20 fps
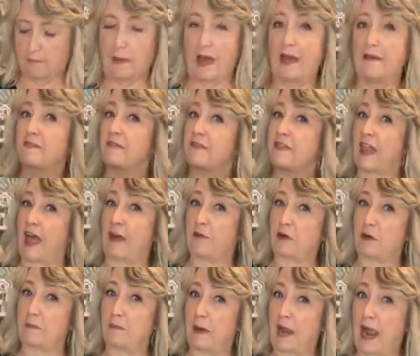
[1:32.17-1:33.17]
my
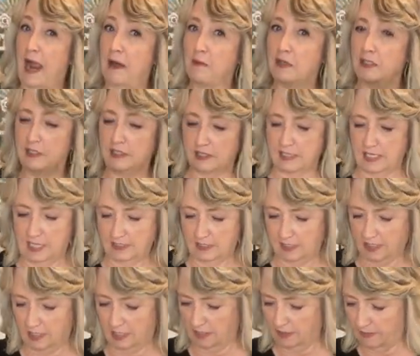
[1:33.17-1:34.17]
flower power
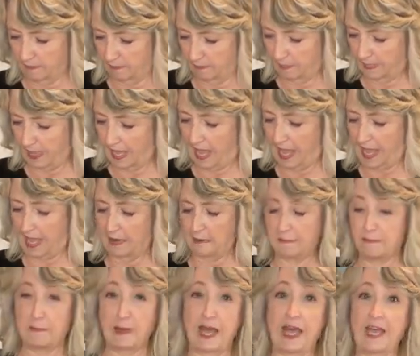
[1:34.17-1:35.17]
stencil,
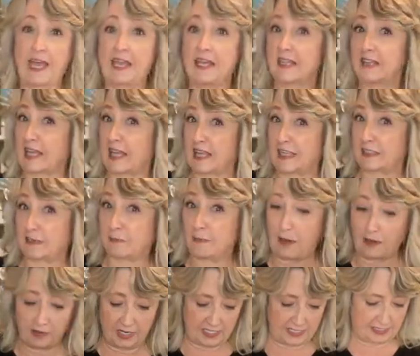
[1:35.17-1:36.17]
and my lace
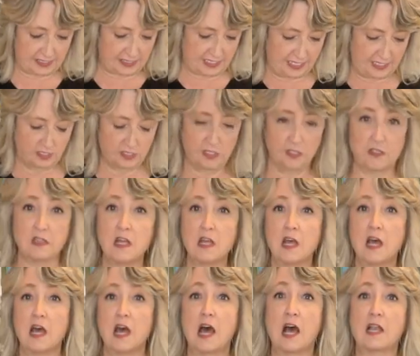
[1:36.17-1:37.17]
berry stencil,
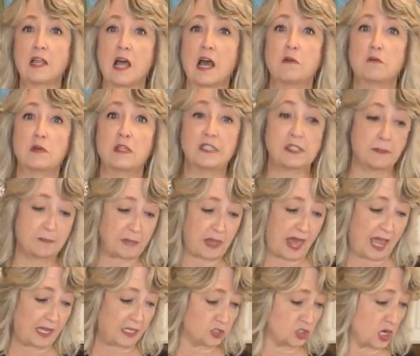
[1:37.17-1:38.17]
along with some
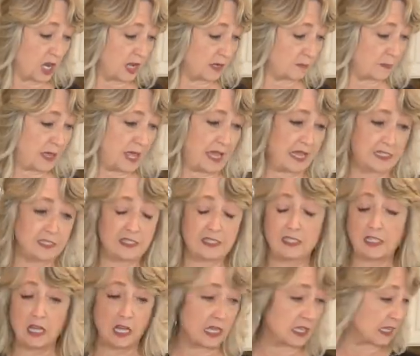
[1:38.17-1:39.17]
black chalk
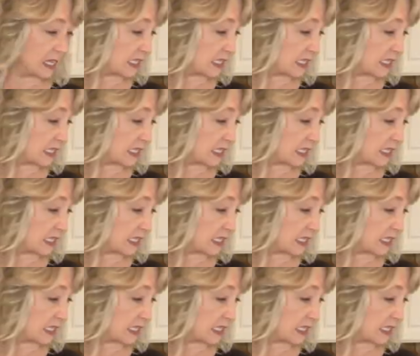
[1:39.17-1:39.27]
paste, a